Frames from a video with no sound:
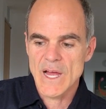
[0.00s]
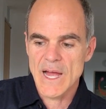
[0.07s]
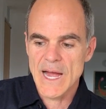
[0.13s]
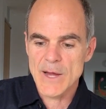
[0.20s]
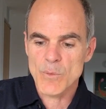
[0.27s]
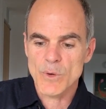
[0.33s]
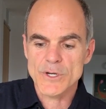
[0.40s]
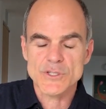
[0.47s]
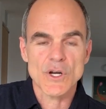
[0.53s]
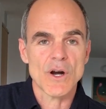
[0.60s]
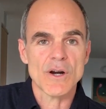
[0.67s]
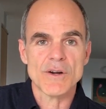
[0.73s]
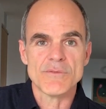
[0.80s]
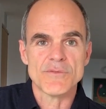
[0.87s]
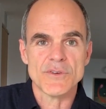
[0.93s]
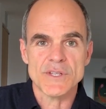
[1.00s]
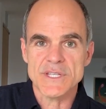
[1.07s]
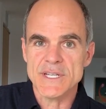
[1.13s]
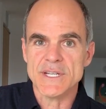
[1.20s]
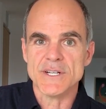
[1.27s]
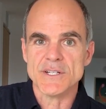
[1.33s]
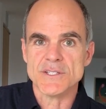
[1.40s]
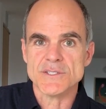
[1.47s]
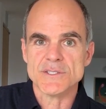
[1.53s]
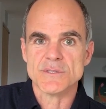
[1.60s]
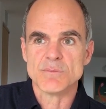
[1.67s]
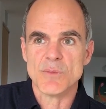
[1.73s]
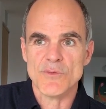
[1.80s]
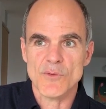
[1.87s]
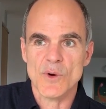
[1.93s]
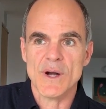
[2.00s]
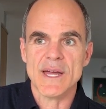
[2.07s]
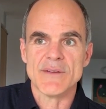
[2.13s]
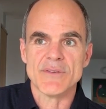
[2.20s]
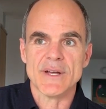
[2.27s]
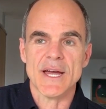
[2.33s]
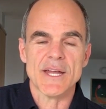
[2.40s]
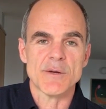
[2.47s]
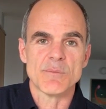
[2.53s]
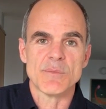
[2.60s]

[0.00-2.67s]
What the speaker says: I worked hard for years before I ever got a